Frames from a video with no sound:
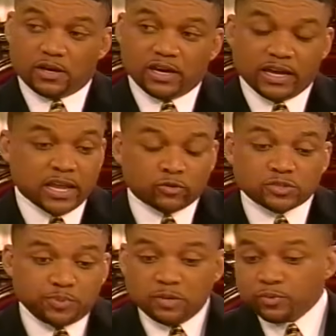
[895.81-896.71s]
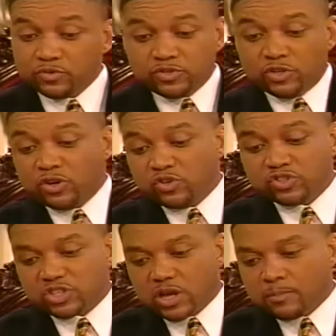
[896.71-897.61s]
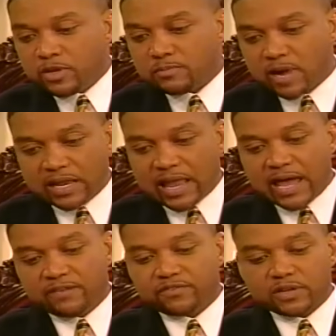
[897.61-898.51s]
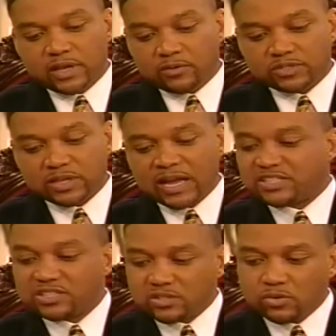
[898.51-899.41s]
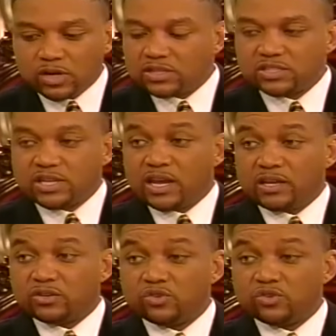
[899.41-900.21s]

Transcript: And there was people, you know, used to come into my life and they would say, I just don't understand you.